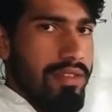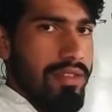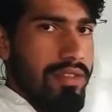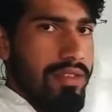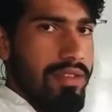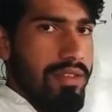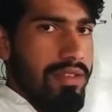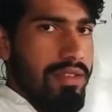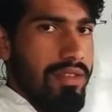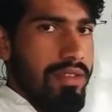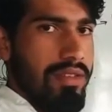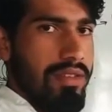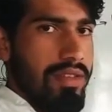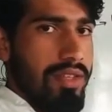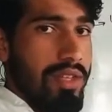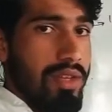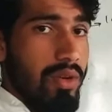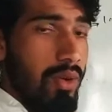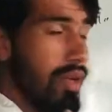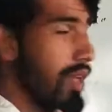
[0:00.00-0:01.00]
Okay,
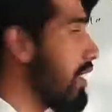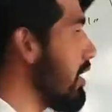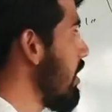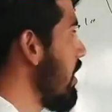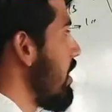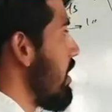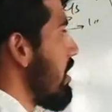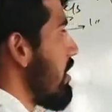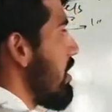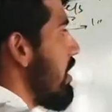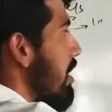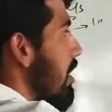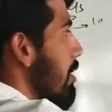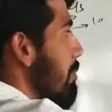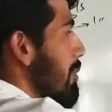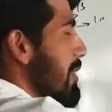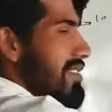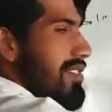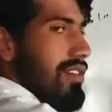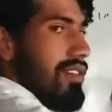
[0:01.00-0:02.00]
there are present
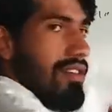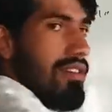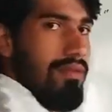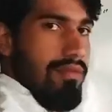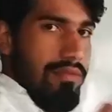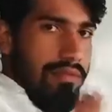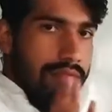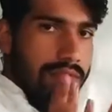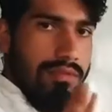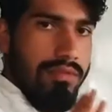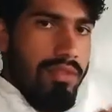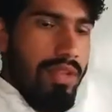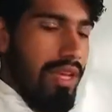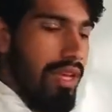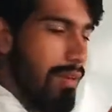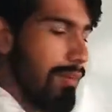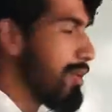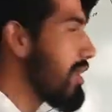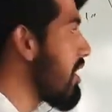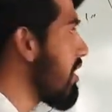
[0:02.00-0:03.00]
because this
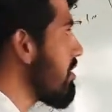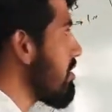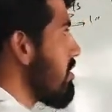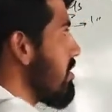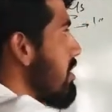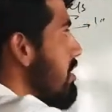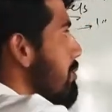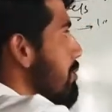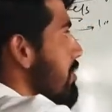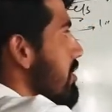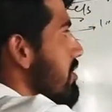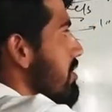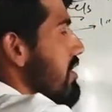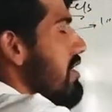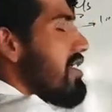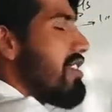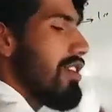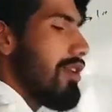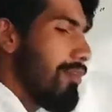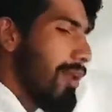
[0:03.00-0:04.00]
person is infected
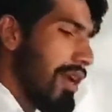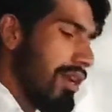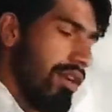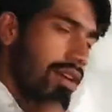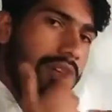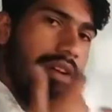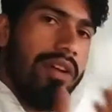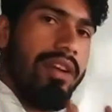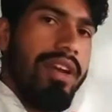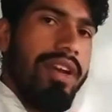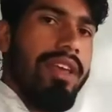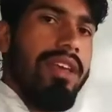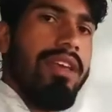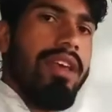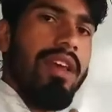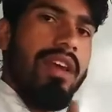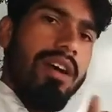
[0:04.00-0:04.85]
already earlier.